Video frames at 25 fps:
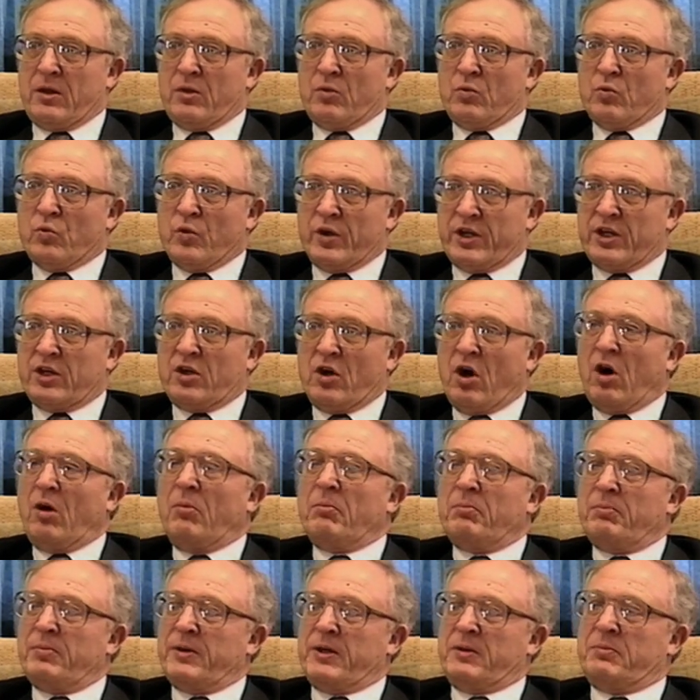we got
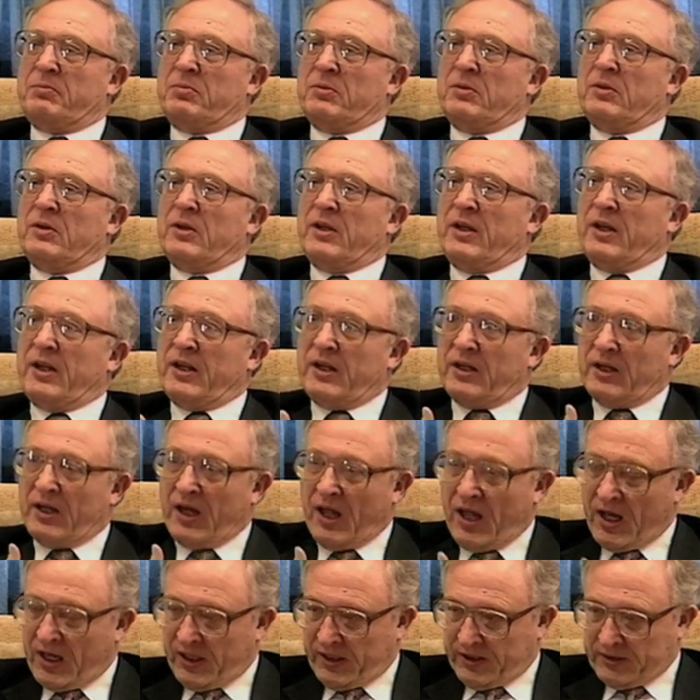people in
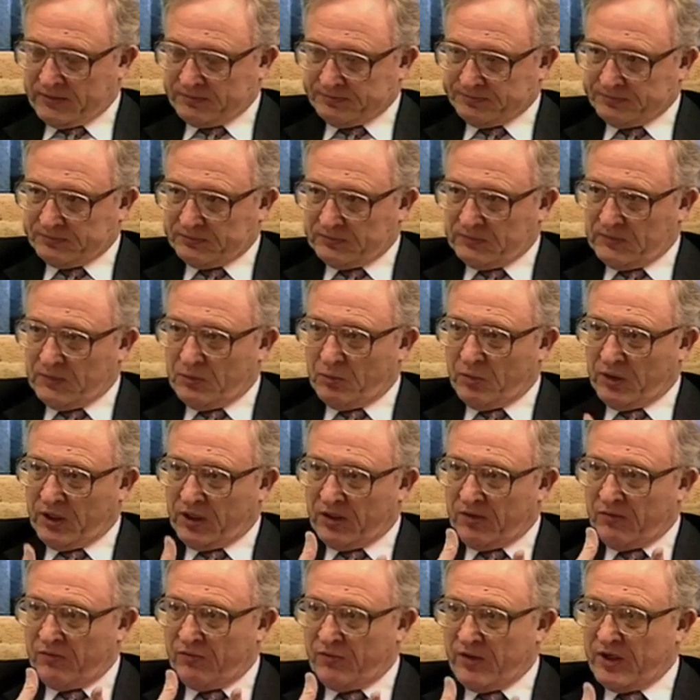line and we
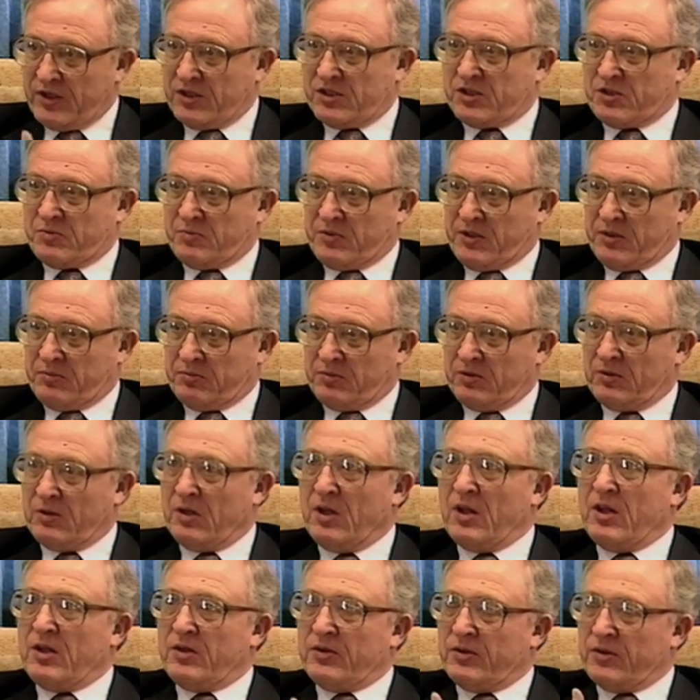convinced people
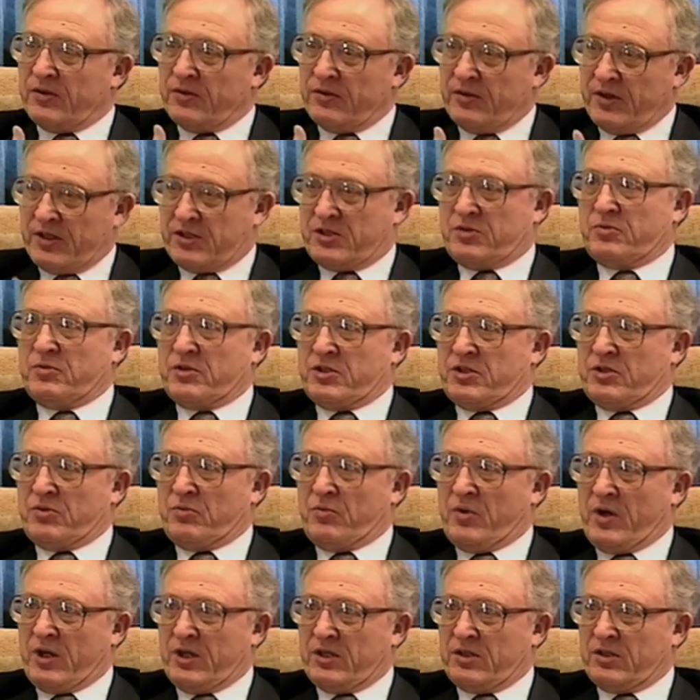that this was the
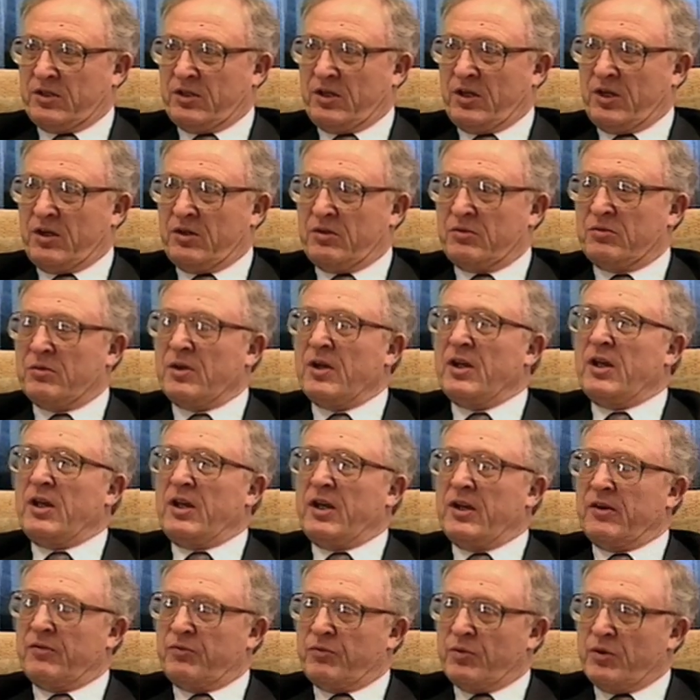way to go
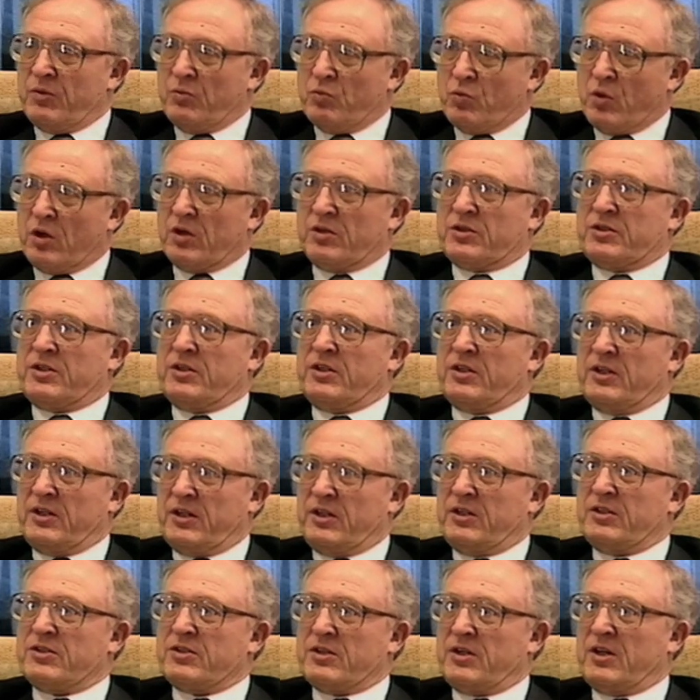if we wanted an
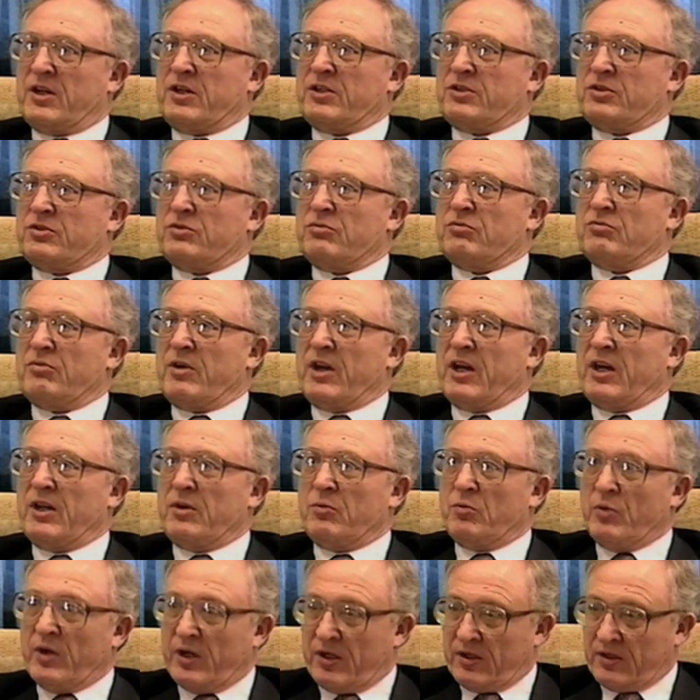international rally
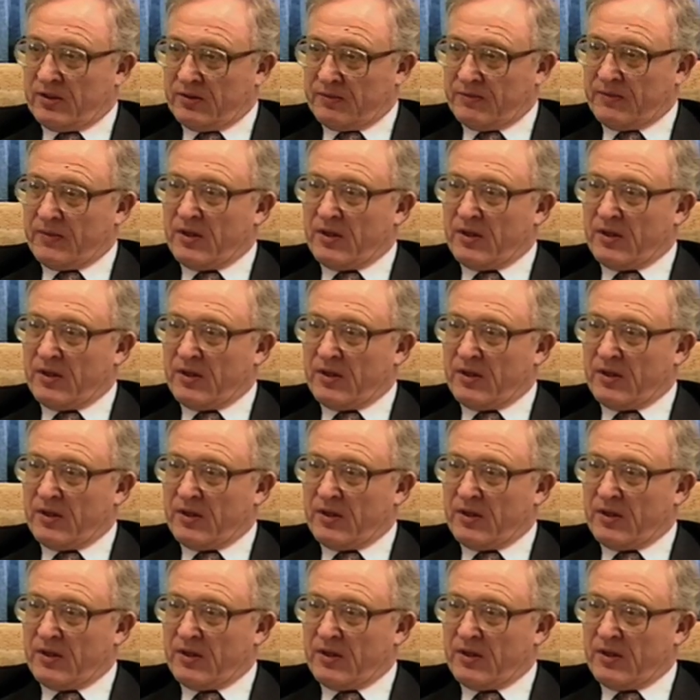winner.